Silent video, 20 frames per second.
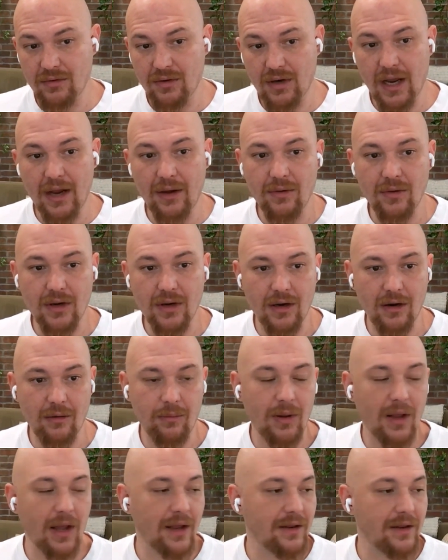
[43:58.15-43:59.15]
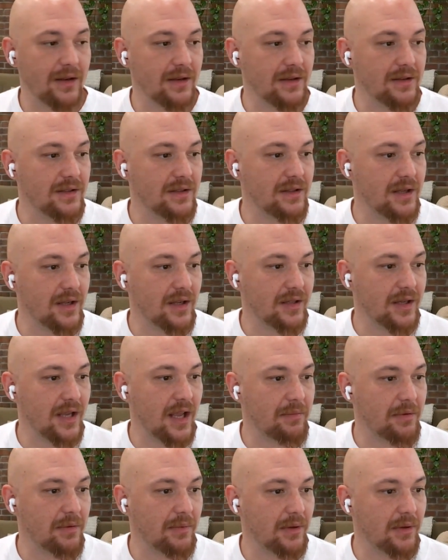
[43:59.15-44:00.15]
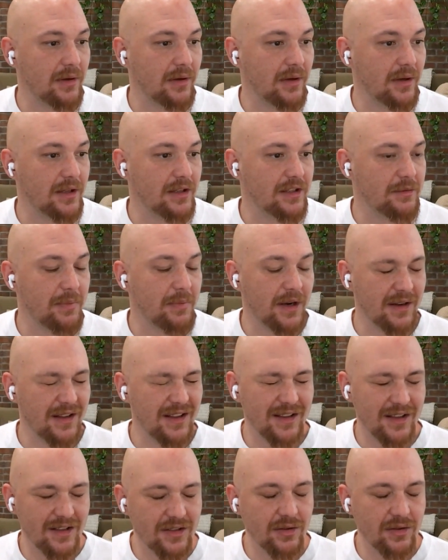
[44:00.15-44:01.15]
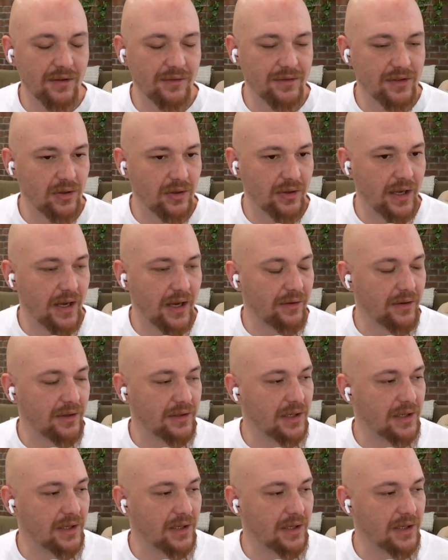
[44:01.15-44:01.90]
how you can apply these capabilities, but it's sort of slowed down a